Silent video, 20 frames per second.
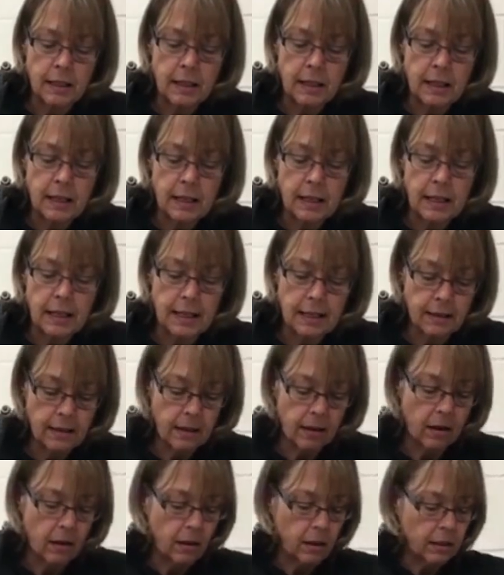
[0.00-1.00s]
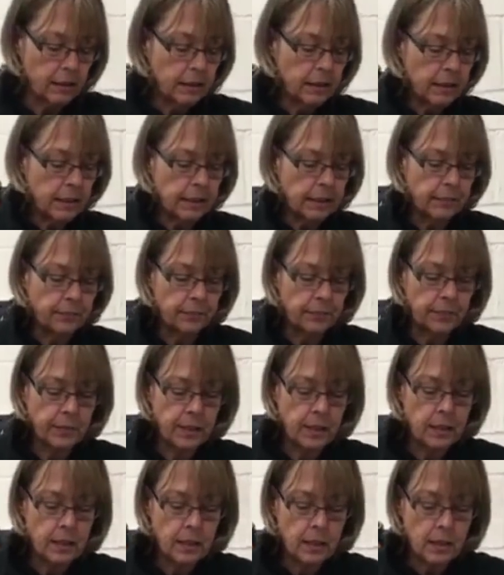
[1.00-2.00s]
those in the
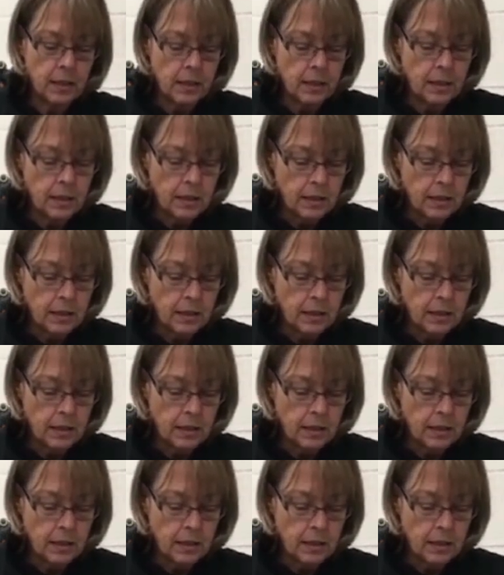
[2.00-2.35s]
garland.